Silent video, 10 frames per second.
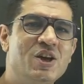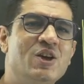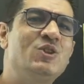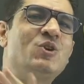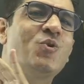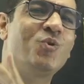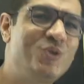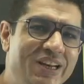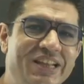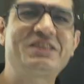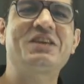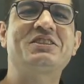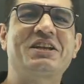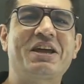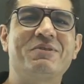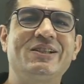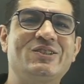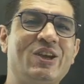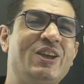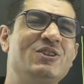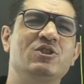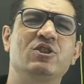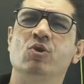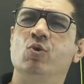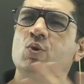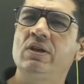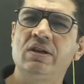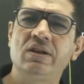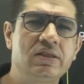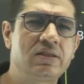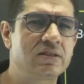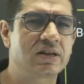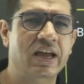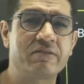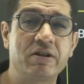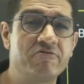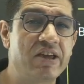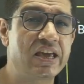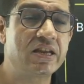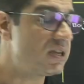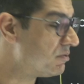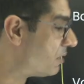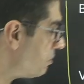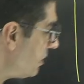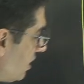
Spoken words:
The only thing that I will change, the only thing that I will vary will be